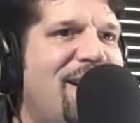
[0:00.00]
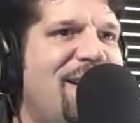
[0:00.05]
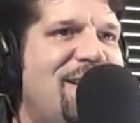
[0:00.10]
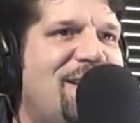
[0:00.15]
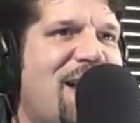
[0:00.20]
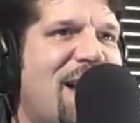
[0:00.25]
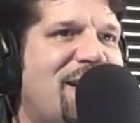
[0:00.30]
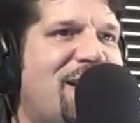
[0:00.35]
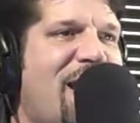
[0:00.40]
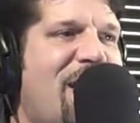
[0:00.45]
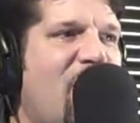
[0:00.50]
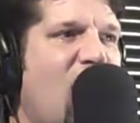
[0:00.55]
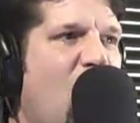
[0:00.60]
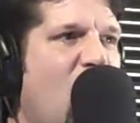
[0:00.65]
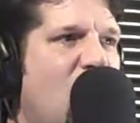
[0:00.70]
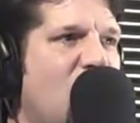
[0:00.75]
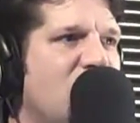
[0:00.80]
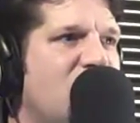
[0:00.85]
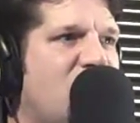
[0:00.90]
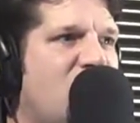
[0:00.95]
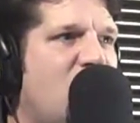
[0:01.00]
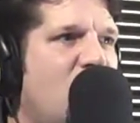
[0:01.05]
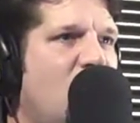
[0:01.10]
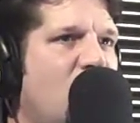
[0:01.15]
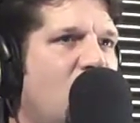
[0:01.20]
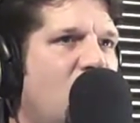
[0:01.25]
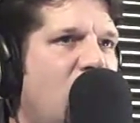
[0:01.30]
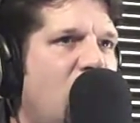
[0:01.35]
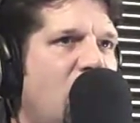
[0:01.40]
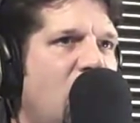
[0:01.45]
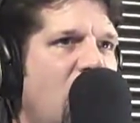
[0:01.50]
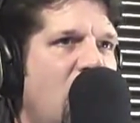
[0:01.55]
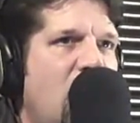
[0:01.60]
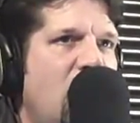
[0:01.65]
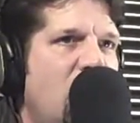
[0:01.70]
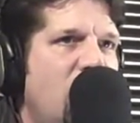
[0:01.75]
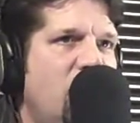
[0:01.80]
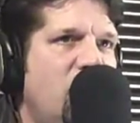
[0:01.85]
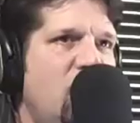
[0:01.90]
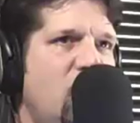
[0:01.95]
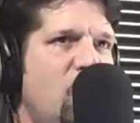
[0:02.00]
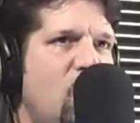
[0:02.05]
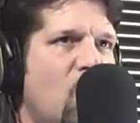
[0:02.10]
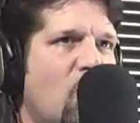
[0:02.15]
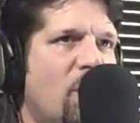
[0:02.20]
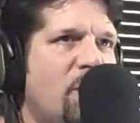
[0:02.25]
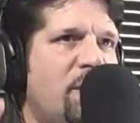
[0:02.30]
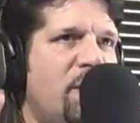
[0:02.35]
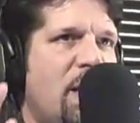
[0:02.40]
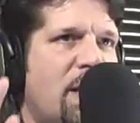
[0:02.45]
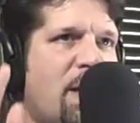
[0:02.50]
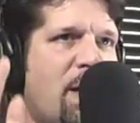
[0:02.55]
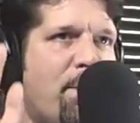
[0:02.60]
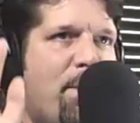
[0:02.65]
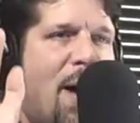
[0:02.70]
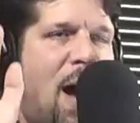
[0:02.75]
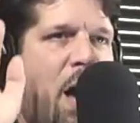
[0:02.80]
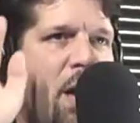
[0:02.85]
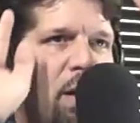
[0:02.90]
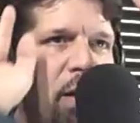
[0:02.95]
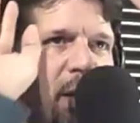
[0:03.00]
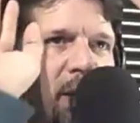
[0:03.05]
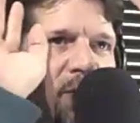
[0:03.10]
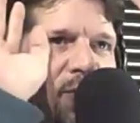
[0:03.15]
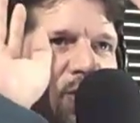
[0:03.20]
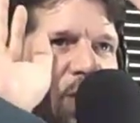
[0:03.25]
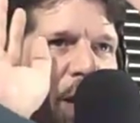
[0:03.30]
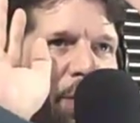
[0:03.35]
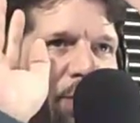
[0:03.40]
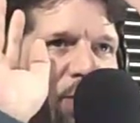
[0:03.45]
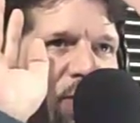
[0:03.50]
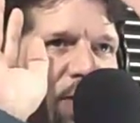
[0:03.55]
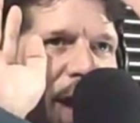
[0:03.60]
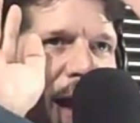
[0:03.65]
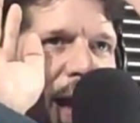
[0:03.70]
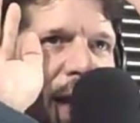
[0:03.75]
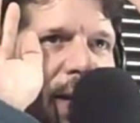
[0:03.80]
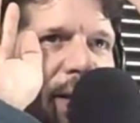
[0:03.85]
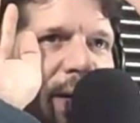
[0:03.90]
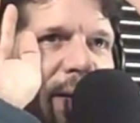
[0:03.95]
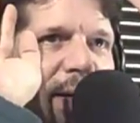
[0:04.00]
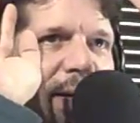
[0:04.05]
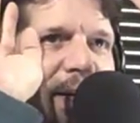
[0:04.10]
And he's got that old school New York Knickerbocker jump shot,